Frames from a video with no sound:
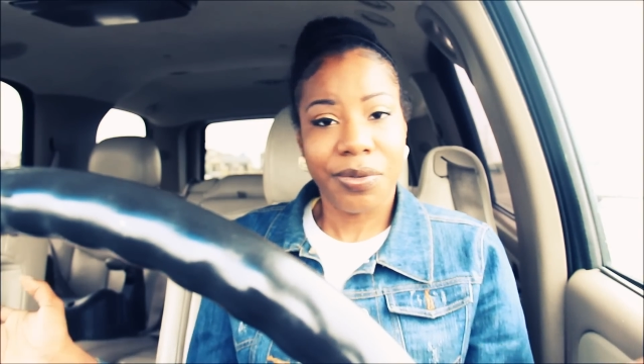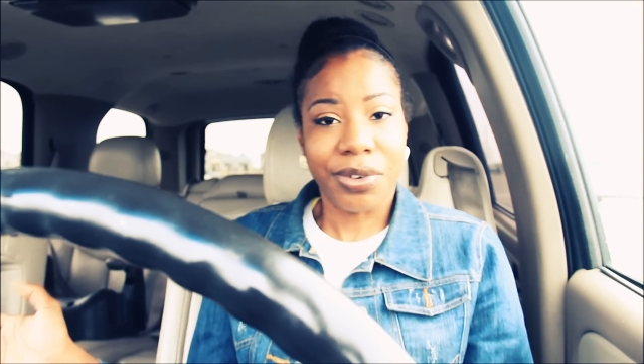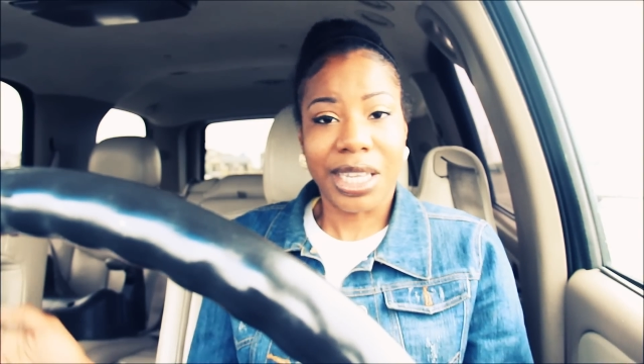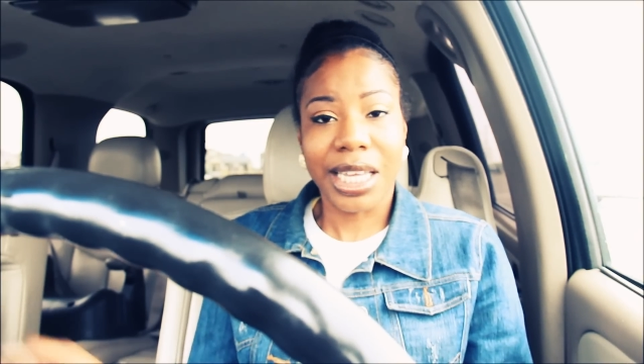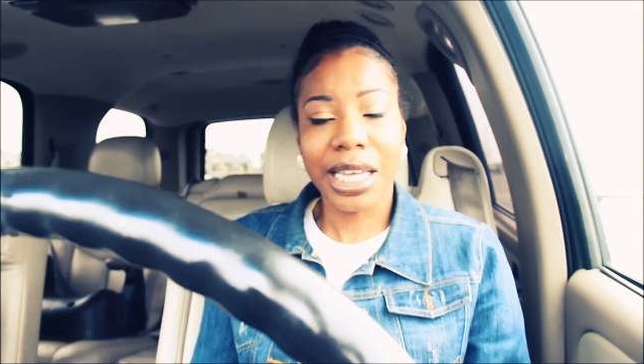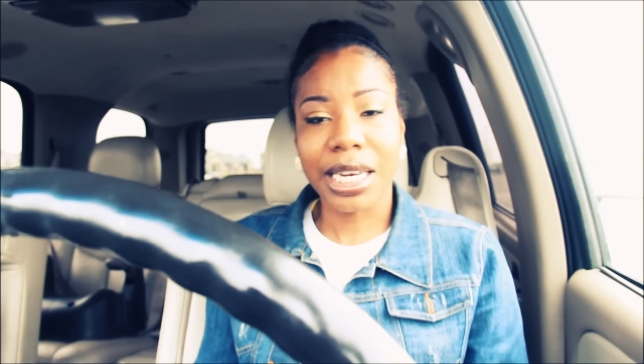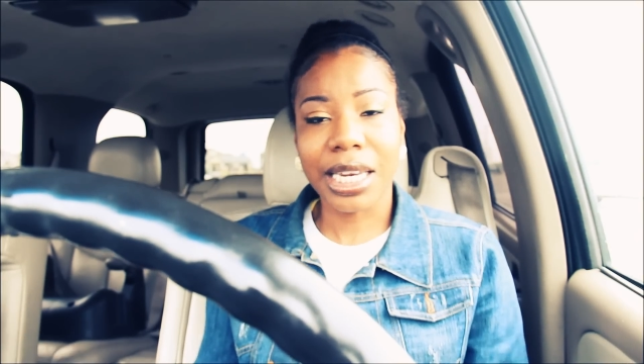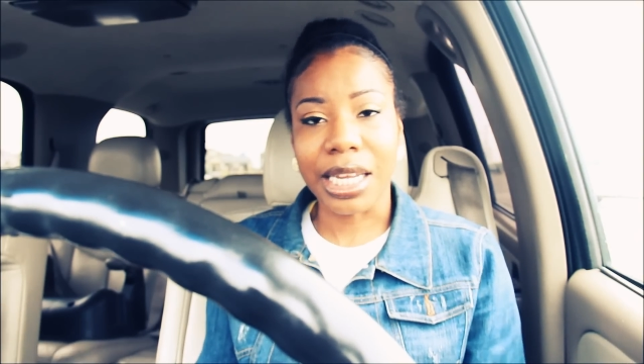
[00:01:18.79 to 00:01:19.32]

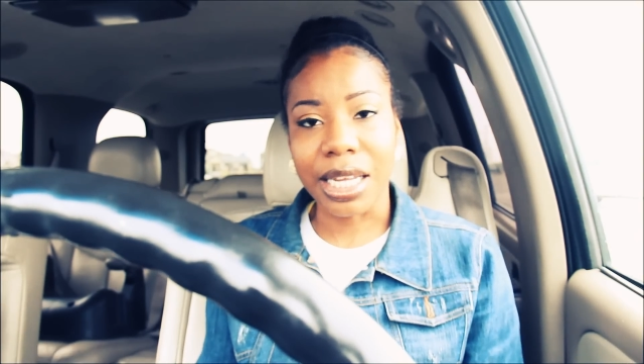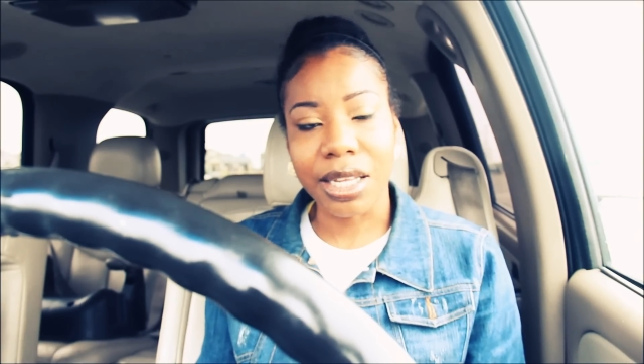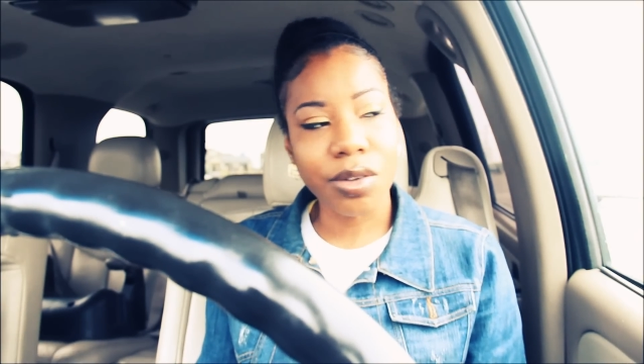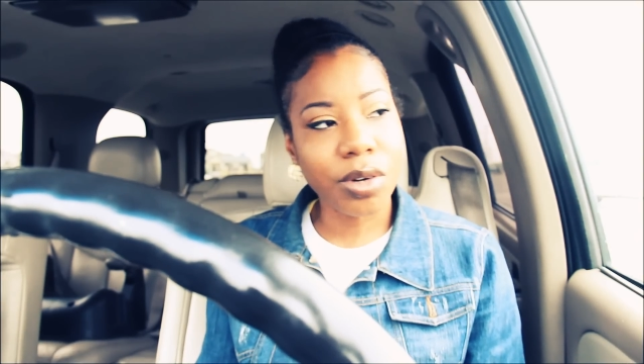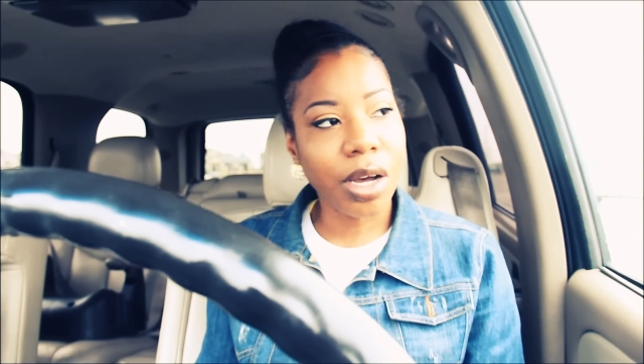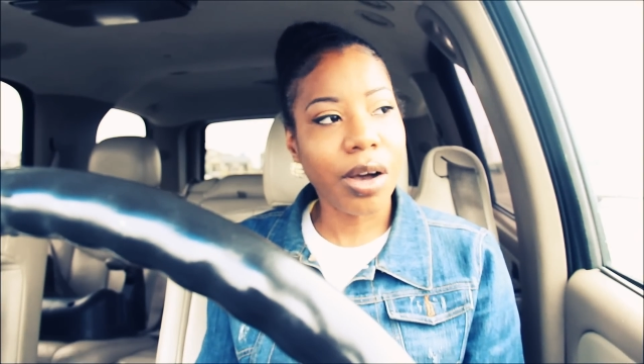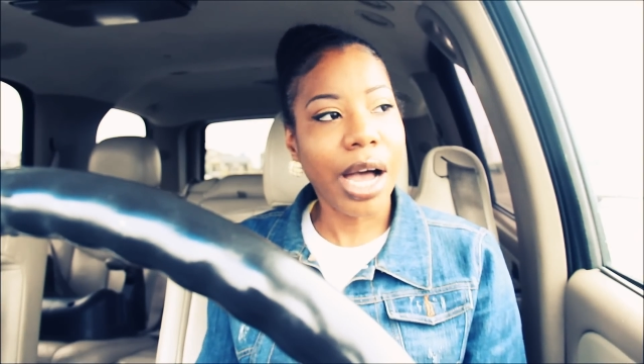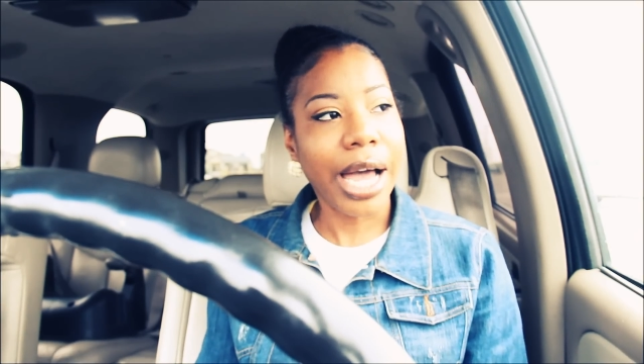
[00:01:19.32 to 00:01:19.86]
forget it,
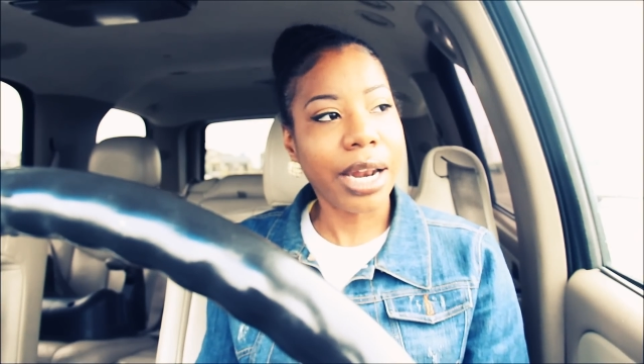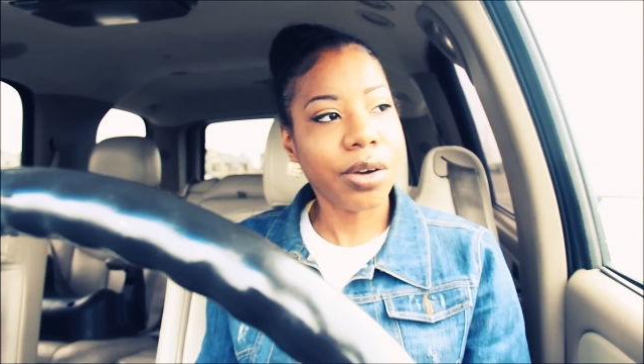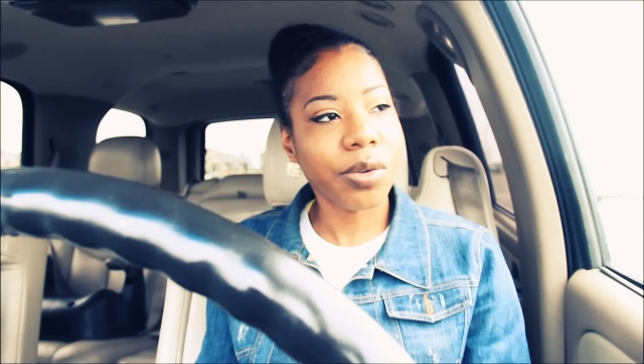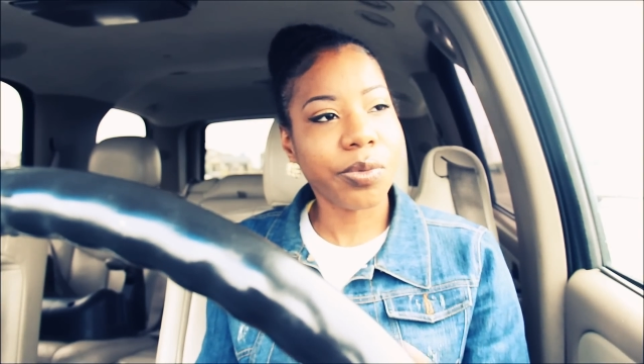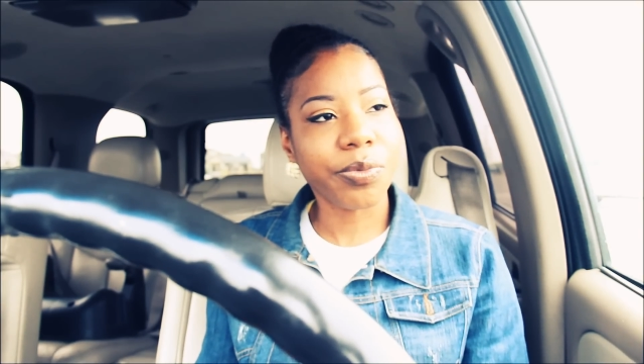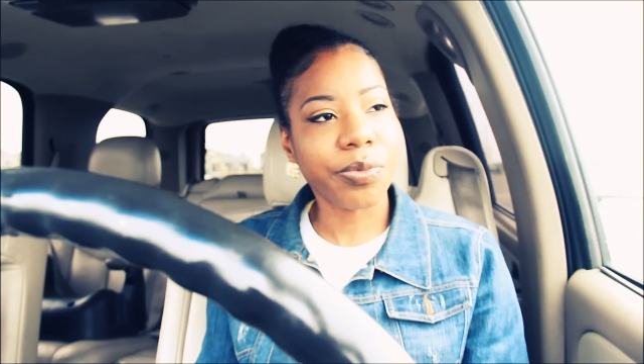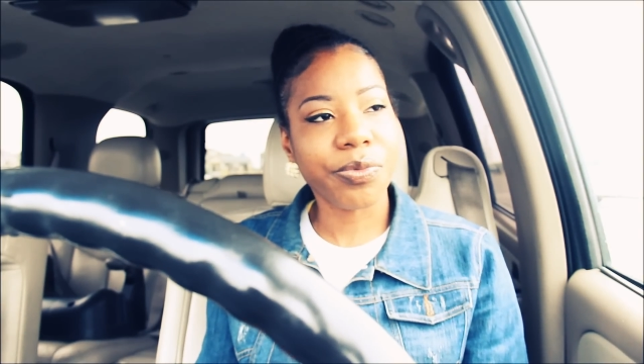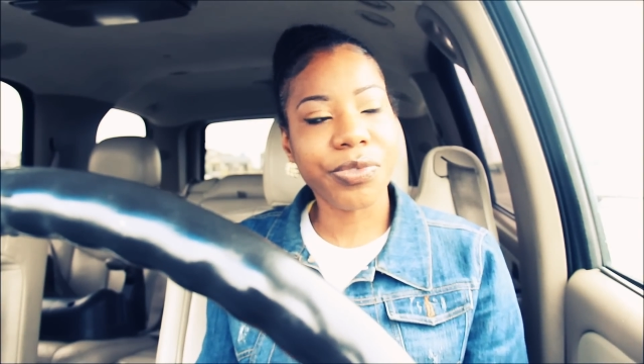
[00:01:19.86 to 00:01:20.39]
you know, I don't